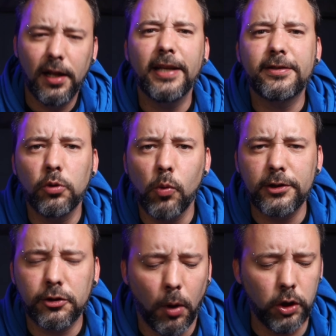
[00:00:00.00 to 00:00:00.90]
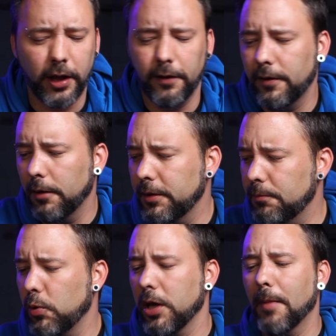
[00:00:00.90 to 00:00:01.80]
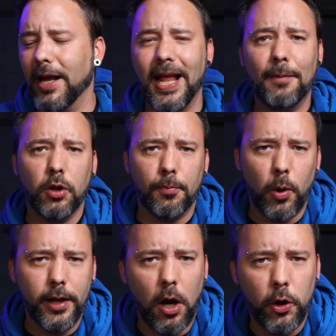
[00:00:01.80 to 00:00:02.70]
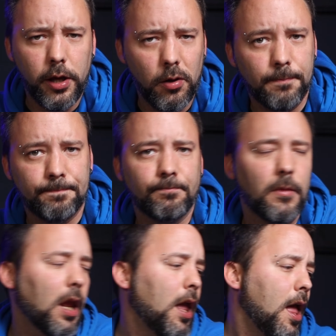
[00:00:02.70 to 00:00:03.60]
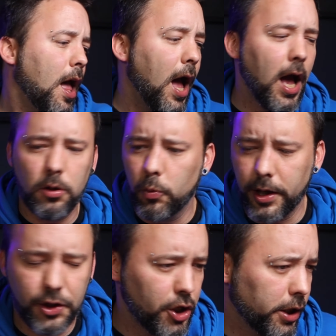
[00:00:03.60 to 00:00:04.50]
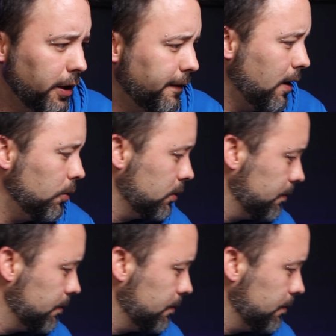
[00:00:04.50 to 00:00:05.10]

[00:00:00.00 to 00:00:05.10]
let's do one small test. Let me bring my laptop right now here and we can check this out.